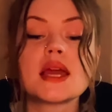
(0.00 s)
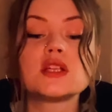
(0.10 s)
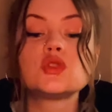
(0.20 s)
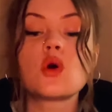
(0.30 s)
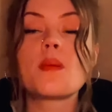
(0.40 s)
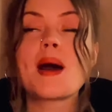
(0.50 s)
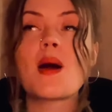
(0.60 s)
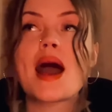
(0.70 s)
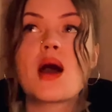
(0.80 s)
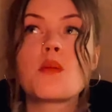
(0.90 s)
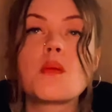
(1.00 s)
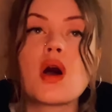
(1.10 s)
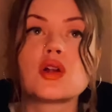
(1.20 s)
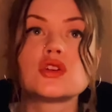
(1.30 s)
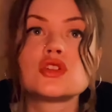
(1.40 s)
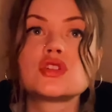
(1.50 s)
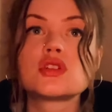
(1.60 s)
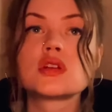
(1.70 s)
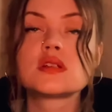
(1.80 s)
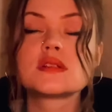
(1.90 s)
It's not about how much
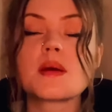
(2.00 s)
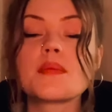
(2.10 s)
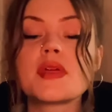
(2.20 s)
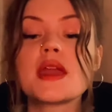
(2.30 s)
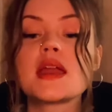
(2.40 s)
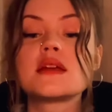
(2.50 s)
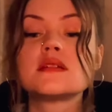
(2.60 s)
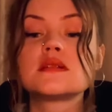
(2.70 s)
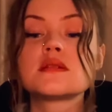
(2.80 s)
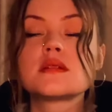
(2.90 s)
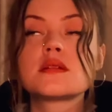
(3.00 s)
something is.